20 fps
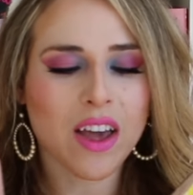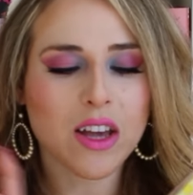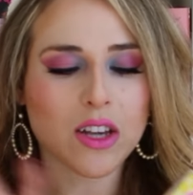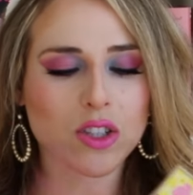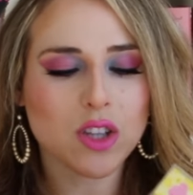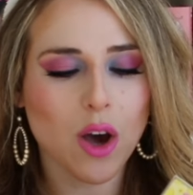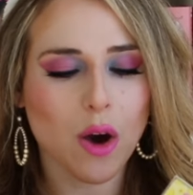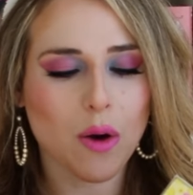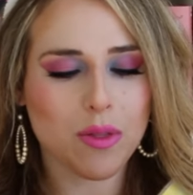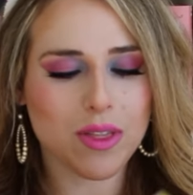
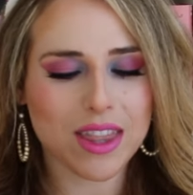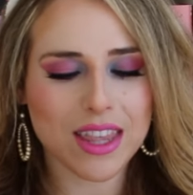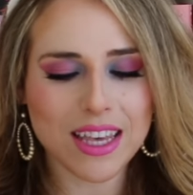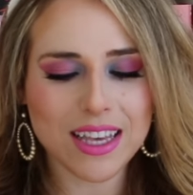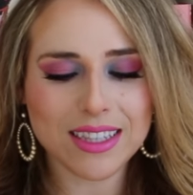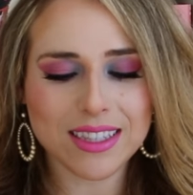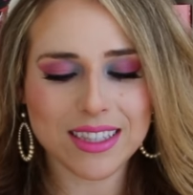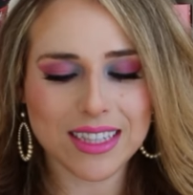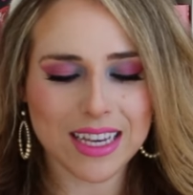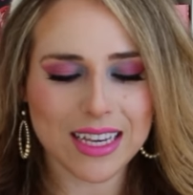So
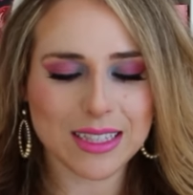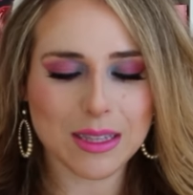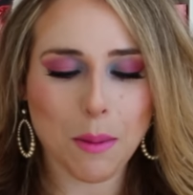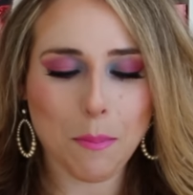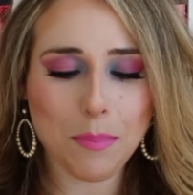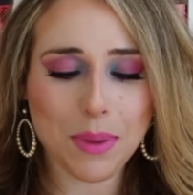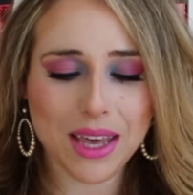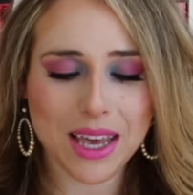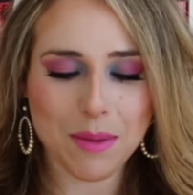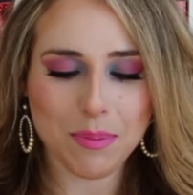this is
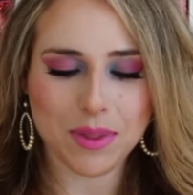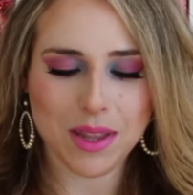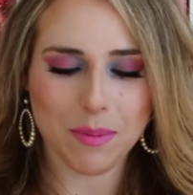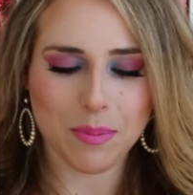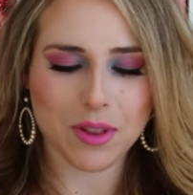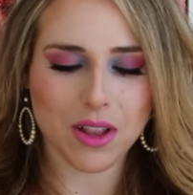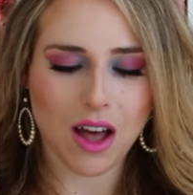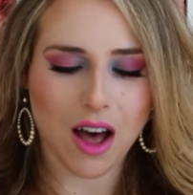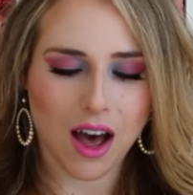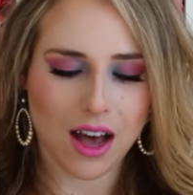Peep Lip
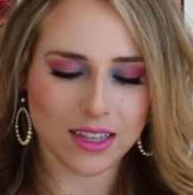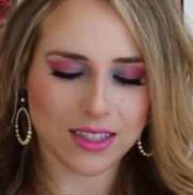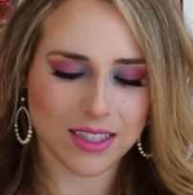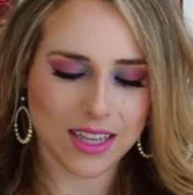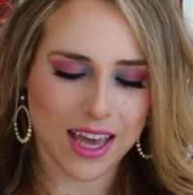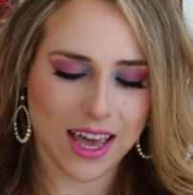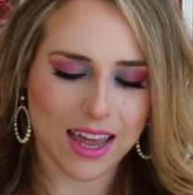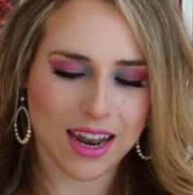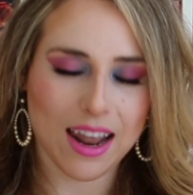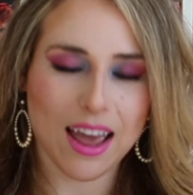Gloss,
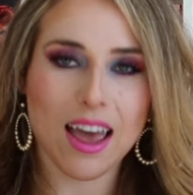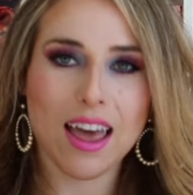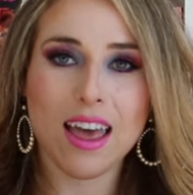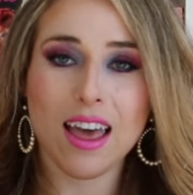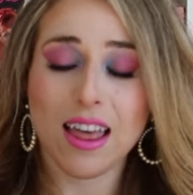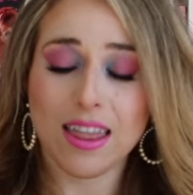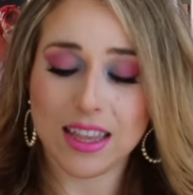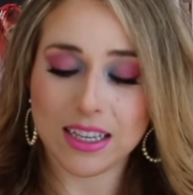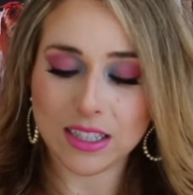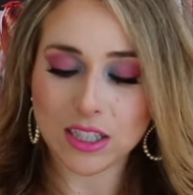and
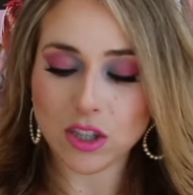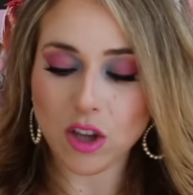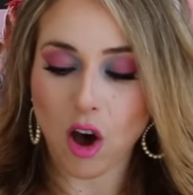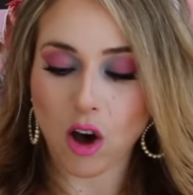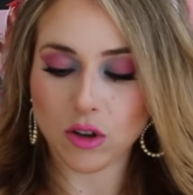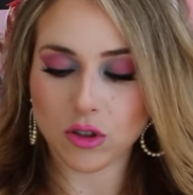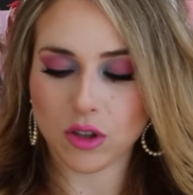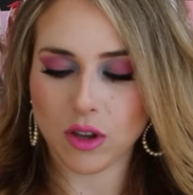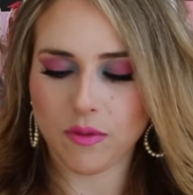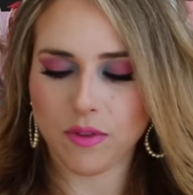this is
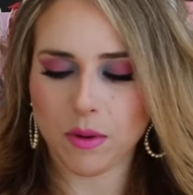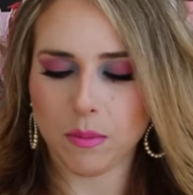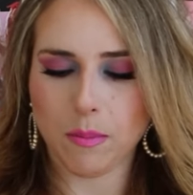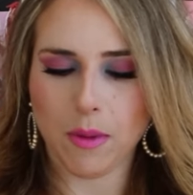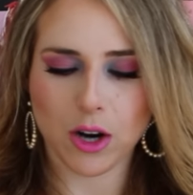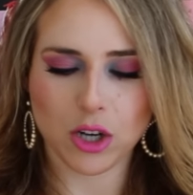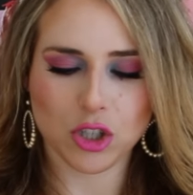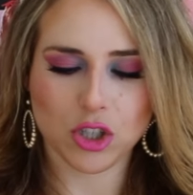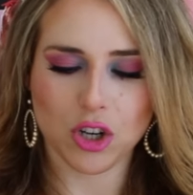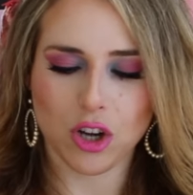also from
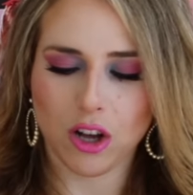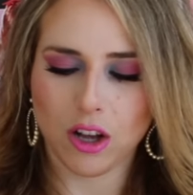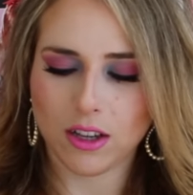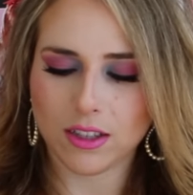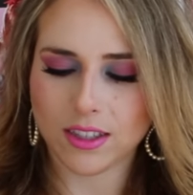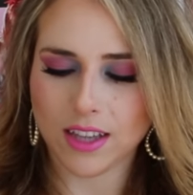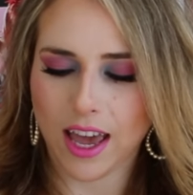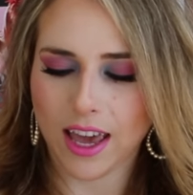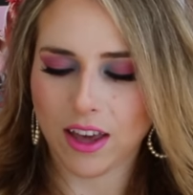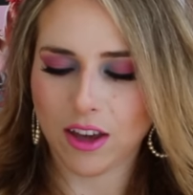
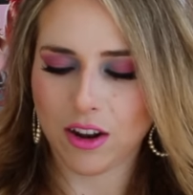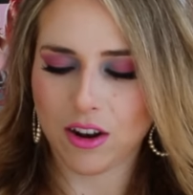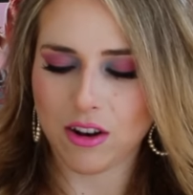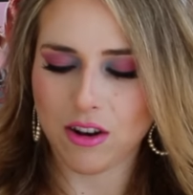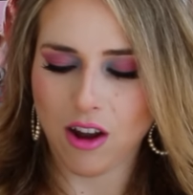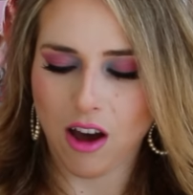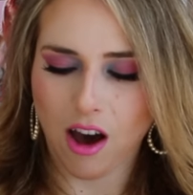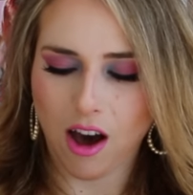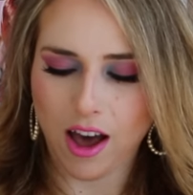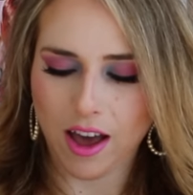Marshall's. I could
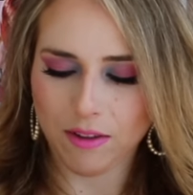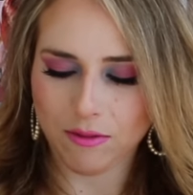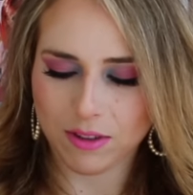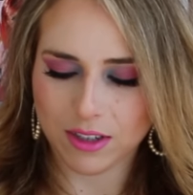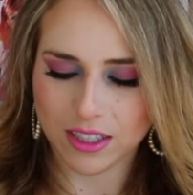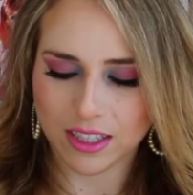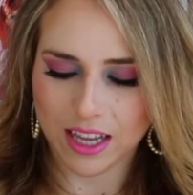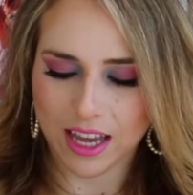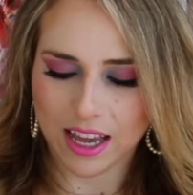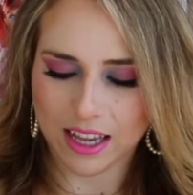not
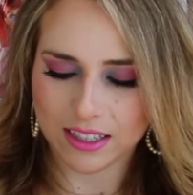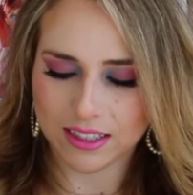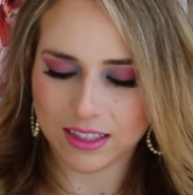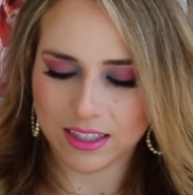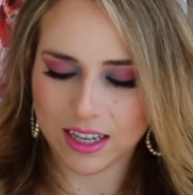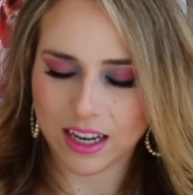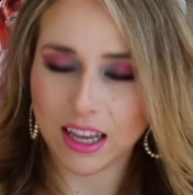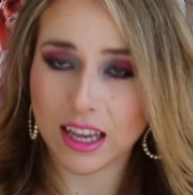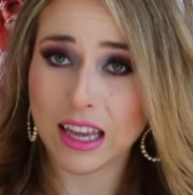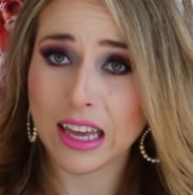
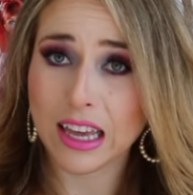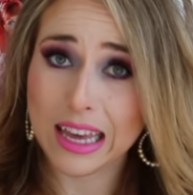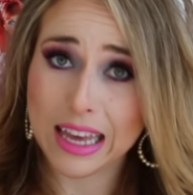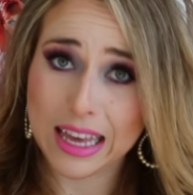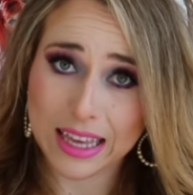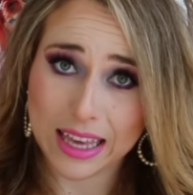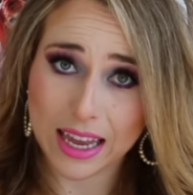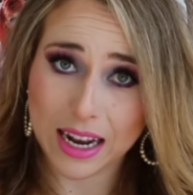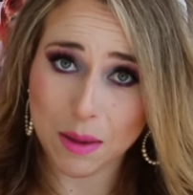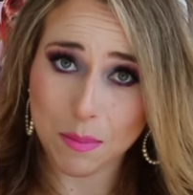resist
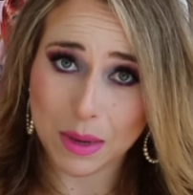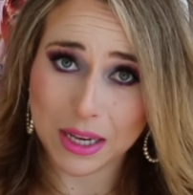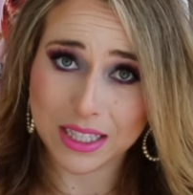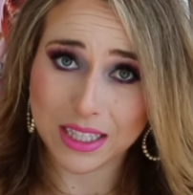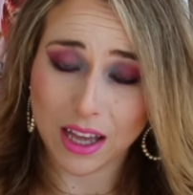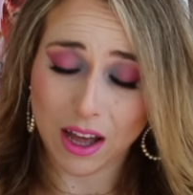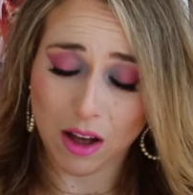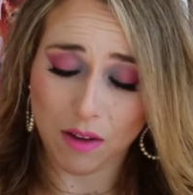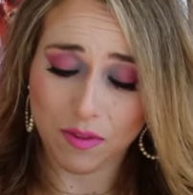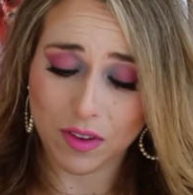getting
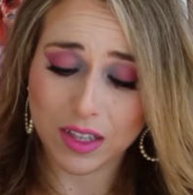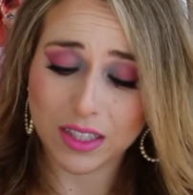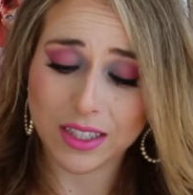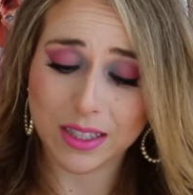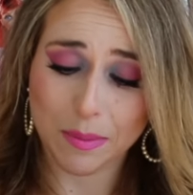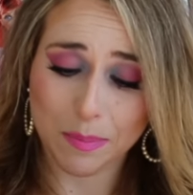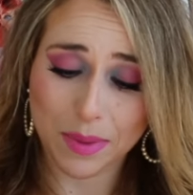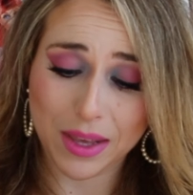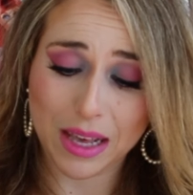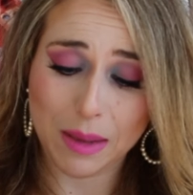myself
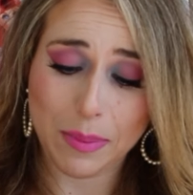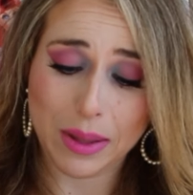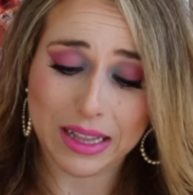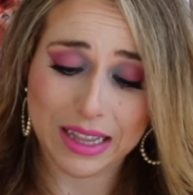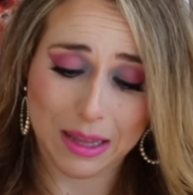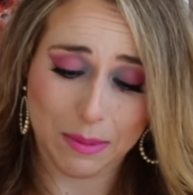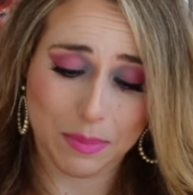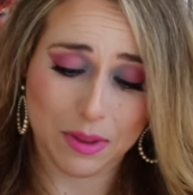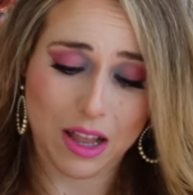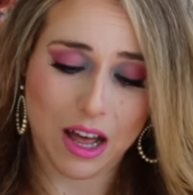some Peep
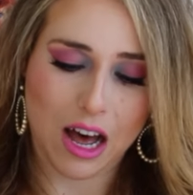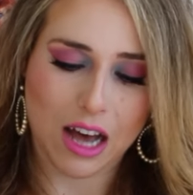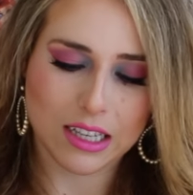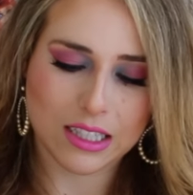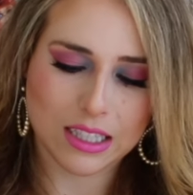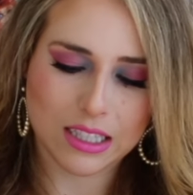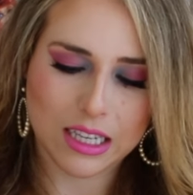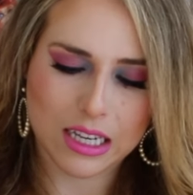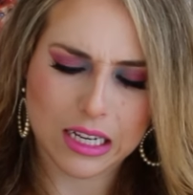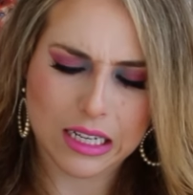Lip
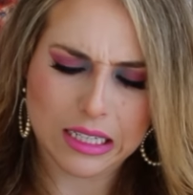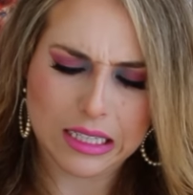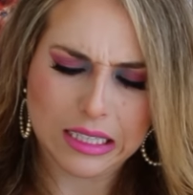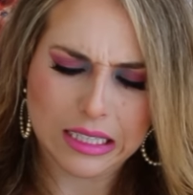Gloss.